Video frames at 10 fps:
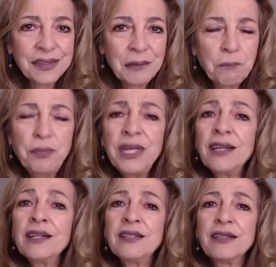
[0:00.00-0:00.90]
be it
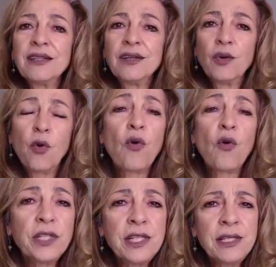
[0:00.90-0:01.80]

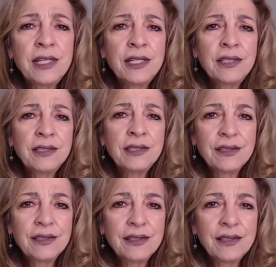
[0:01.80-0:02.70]
overeating,
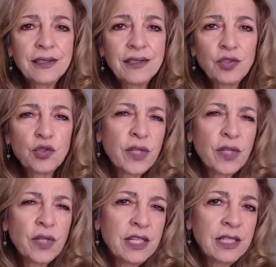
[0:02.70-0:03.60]

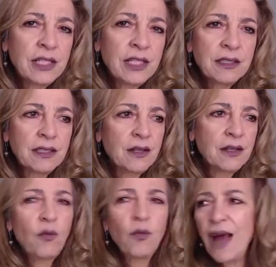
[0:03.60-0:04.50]
drinking,
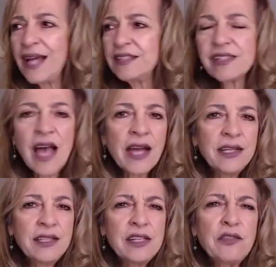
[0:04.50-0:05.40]

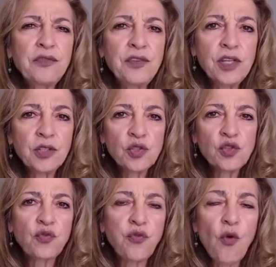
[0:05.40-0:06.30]
anxiety, fears,
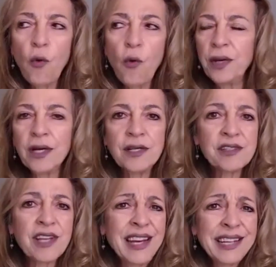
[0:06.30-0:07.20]
phobias,
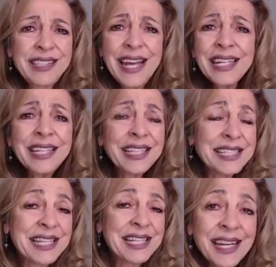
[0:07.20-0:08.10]
taking a
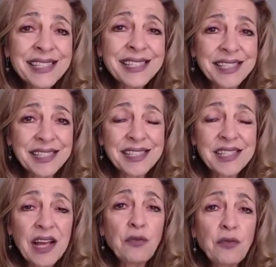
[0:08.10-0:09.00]
test in
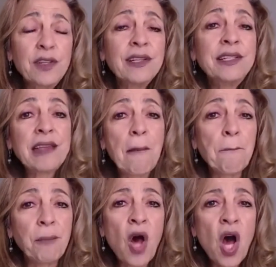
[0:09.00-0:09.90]
itself, feeling that
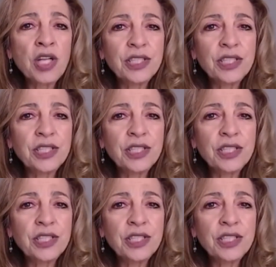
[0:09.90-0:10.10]
block.